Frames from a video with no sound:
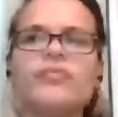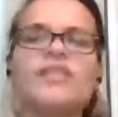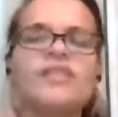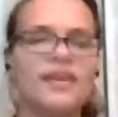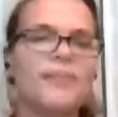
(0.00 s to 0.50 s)

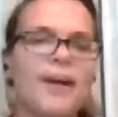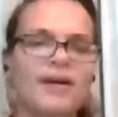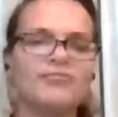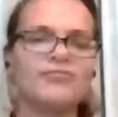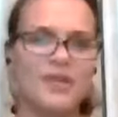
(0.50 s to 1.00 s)
think about
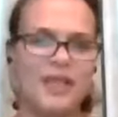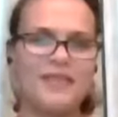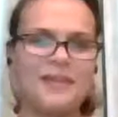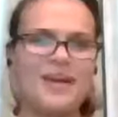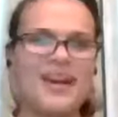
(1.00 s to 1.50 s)
when they
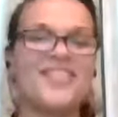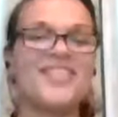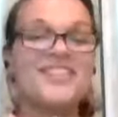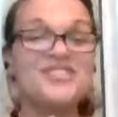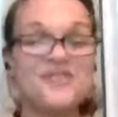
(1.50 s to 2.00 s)
think about health,
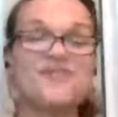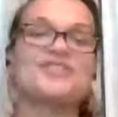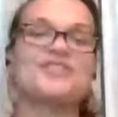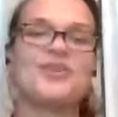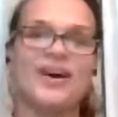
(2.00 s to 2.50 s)
and that's your
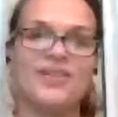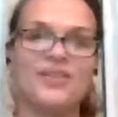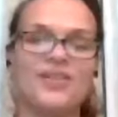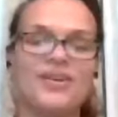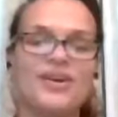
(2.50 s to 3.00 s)
physical health,
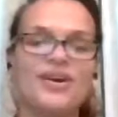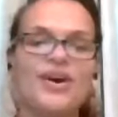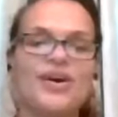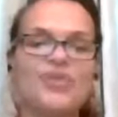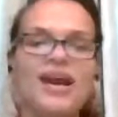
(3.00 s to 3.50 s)

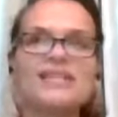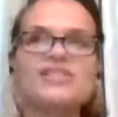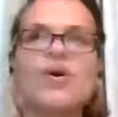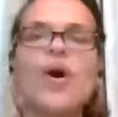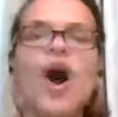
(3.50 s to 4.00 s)
right?
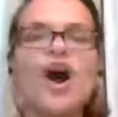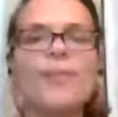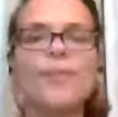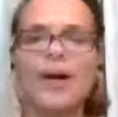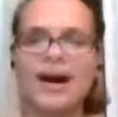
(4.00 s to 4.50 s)
So,
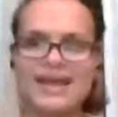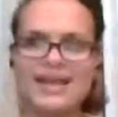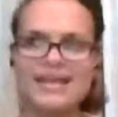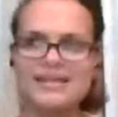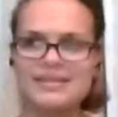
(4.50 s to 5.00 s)
our
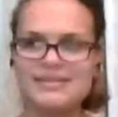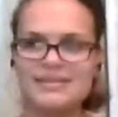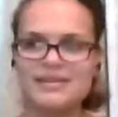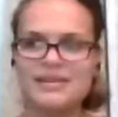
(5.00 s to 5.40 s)
bodies,